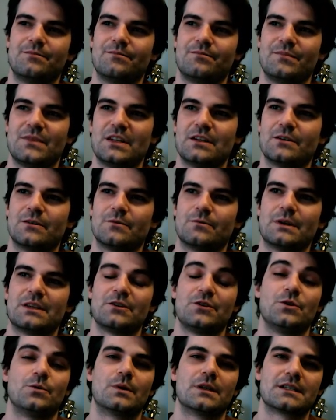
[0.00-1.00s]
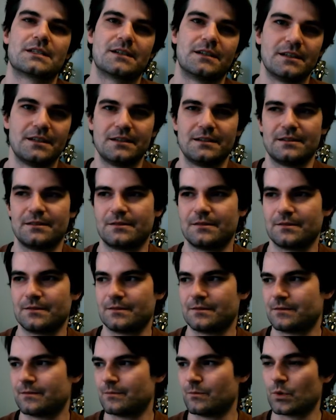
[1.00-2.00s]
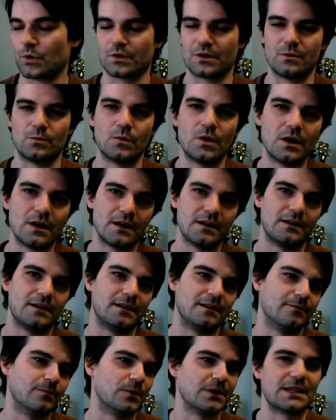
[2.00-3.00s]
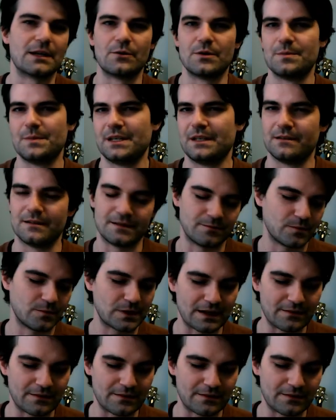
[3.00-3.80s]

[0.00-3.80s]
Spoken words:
whether you want to study more than one and what that would mean and whatever.